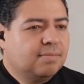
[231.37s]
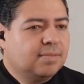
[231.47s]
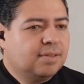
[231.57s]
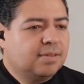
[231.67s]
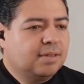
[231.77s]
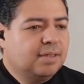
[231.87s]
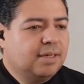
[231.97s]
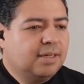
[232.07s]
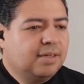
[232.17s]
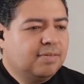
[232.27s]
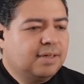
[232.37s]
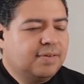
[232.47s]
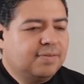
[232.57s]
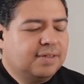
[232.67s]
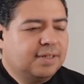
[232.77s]
So the Lady of
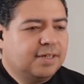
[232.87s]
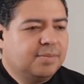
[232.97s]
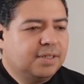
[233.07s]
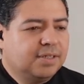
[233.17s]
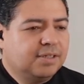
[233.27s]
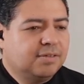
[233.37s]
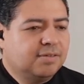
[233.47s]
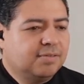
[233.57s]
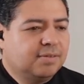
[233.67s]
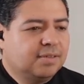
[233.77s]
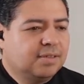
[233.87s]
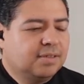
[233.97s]
Heaven coming soon.